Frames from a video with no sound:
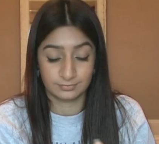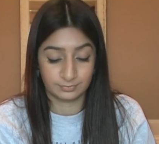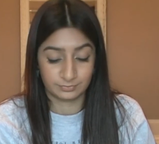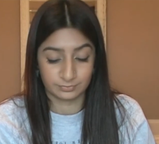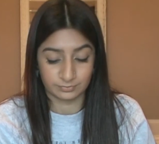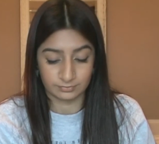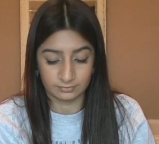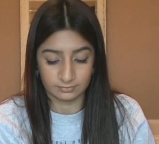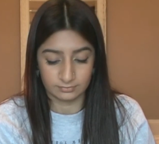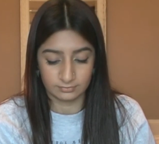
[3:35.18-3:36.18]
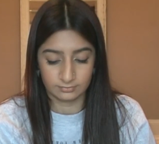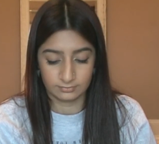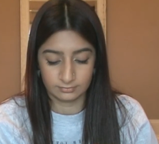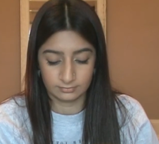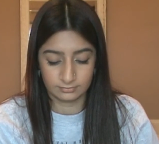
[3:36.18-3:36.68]

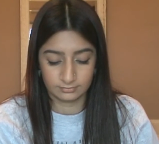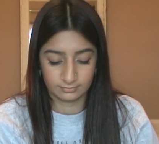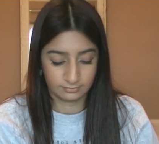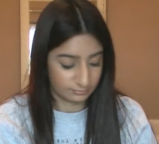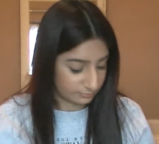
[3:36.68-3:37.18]
(no one is talking)